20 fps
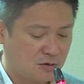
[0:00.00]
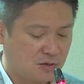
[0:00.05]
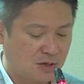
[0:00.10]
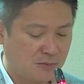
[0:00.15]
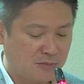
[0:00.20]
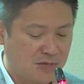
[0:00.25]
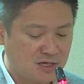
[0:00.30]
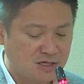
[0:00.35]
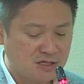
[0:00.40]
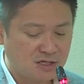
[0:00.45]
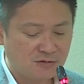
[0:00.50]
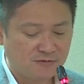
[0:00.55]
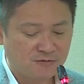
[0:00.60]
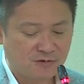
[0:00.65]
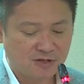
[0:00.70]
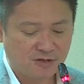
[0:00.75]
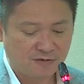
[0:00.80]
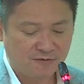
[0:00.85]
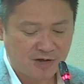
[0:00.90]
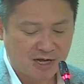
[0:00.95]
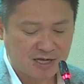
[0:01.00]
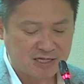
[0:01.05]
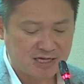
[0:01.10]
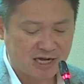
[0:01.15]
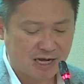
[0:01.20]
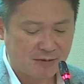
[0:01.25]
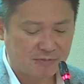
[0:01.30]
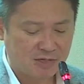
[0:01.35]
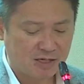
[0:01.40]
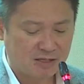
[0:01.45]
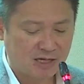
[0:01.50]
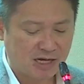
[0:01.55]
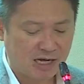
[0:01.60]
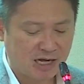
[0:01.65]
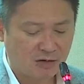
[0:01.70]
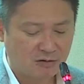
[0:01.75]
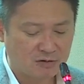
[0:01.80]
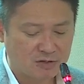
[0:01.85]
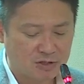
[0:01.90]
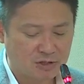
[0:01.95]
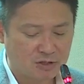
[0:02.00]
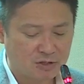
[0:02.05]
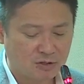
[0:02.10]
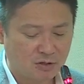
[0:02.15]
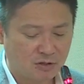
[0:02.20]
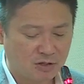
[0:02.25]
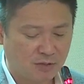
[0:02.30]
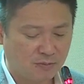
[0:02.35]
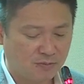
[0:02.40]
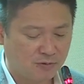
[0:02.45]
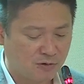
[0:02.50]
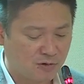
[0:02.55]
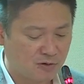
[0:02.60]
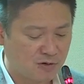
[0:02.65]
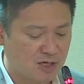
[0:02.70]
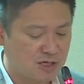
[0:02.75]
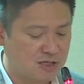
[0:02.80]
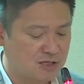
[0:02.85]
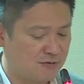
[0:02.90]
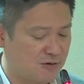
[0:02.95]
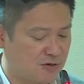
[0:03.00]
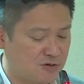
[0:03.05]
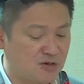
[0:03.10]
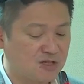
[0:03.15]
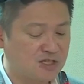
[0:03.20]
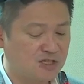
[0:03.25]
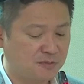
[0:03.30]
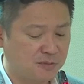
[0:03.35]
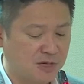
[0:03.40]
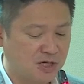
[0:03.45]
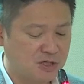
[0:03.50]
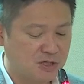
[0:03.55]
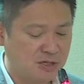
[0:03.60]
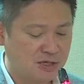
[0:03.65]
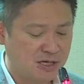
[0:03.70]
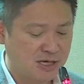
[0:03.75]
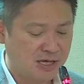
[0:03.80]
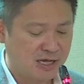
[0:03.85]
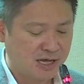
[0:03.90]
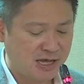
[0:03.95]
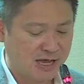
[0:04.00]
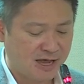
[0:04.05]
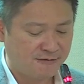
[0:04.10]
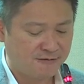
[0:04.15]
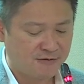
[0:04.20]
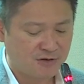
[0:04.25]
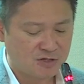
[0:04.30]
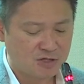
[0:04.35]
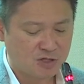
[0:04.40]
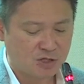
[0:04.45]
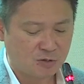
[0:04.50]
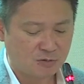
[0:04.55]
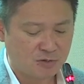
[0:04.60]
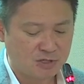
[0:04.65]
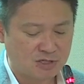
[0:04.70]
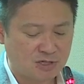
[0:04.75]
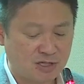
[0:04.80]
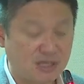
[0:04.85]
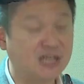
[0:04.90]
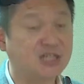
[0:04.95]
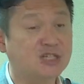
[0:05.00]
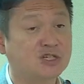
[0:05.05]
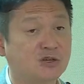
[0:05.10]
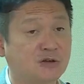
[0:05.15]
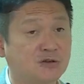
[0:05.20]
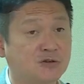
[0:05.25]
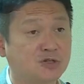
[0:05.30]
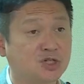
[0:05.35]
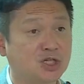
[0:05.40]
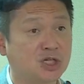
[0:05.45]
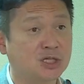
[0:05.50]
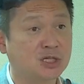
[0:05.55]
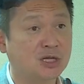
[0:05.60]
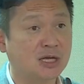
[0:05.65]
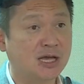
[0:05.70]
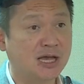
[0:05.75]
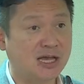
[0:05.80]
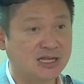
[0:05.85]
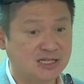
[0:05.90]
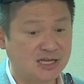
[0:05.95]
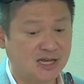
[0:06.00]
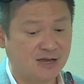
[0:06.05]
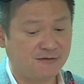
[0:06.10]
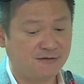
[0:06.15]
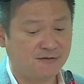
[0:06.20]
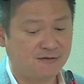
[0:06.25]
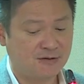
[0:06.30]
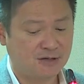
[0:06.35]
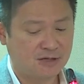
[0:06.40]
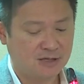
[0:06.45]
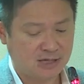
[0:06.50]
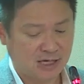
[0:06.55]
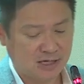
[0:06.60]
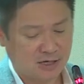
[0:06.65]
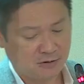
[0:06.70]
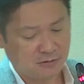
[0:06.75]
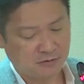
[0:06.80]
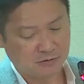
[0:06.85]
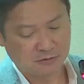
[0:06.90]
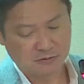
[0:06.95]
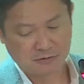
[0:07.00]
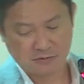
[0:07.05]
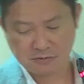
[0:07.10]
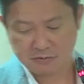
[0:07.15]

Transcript: Could the Minister for Defence update the House on the progress of the transformation efforts towards the next generation SAF? Thank you.